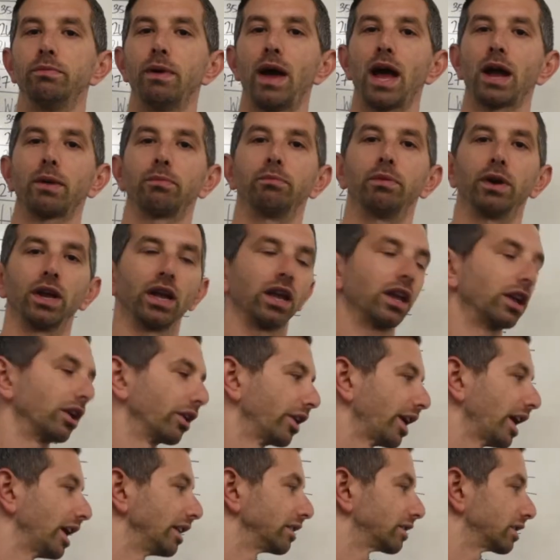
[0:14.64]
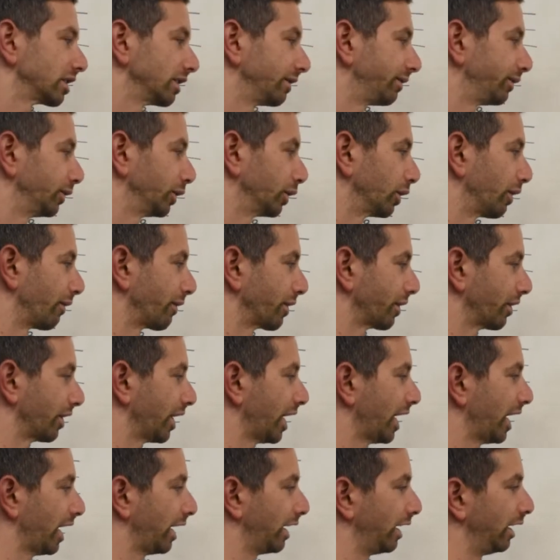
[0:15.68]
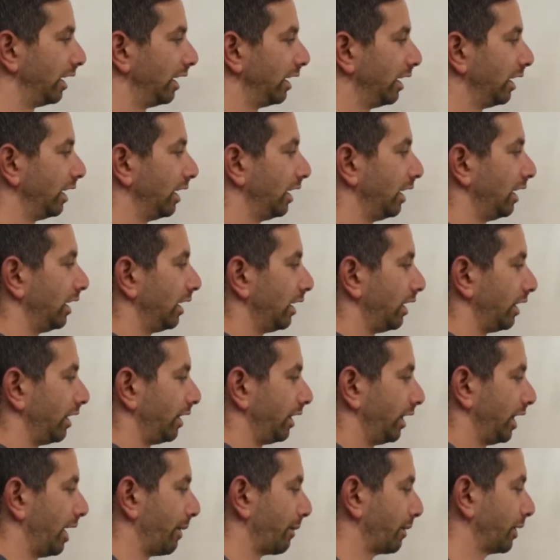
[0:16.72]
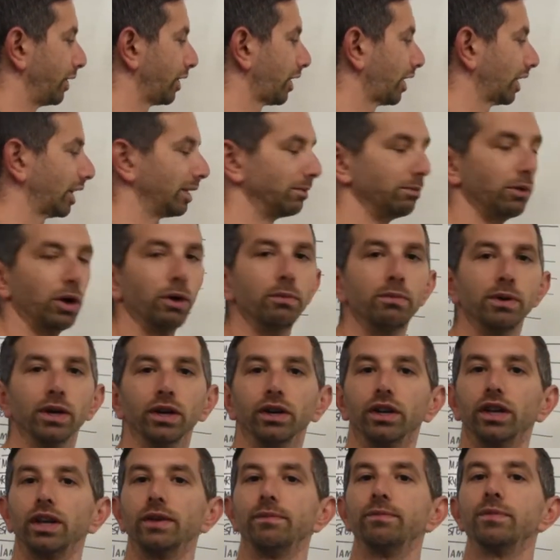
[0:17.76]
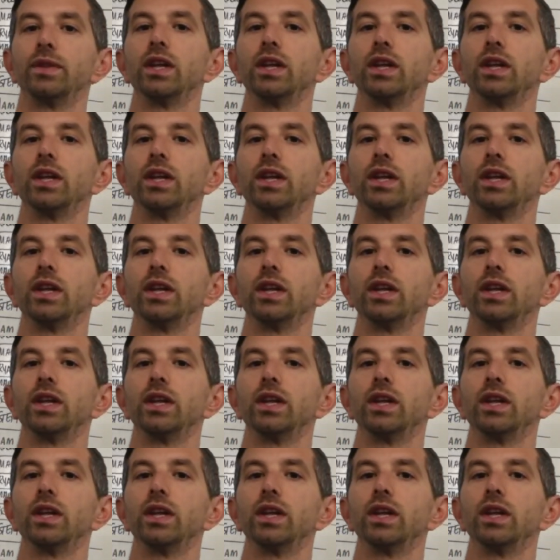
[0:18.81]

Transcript: back, bringing your hand to the floor over your head. Then we look at the mobility,